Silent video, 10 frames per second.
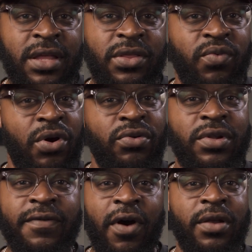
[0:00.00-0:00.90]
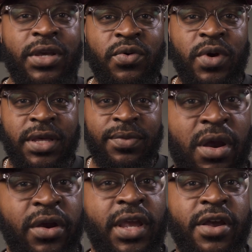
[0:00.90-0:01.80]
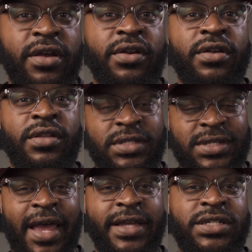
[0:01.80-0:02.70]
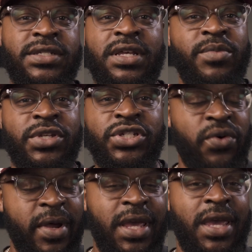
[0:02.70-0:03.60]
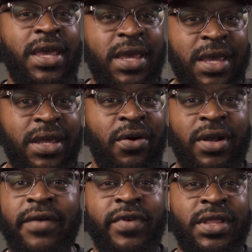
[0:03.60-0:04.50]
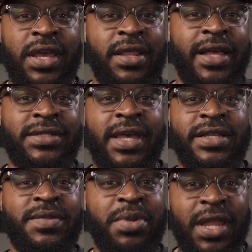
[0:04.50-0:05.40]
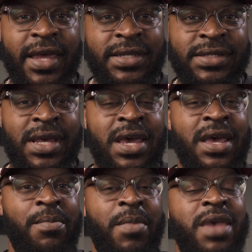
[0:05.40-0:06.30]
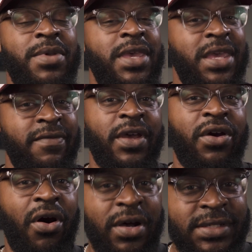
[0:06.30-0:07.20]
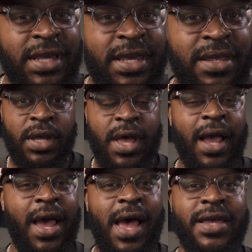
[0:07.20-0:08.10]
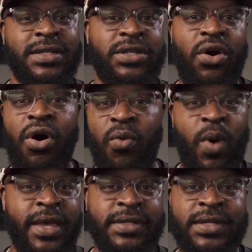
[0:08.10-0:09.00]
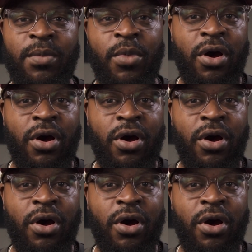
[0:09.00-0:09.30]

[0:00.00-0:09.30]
the role of Harley Quinn. Her character looks like she's gonna be joining in on everything that takes place, maybe even causing it. Gaga has always come